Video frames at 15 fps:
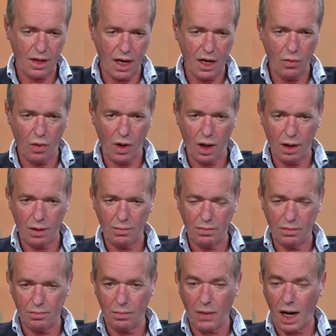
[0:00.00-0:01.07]
They were
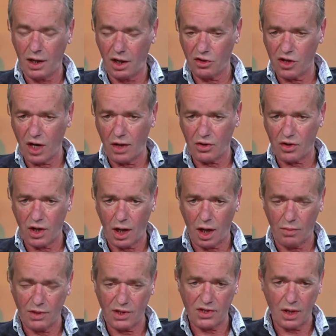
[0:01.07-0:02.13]
minor gentry,
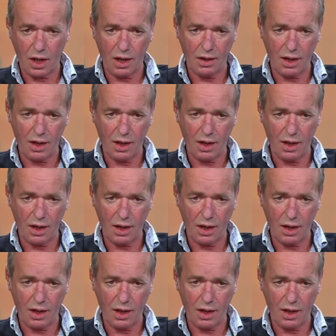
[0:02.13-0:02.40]
I would say.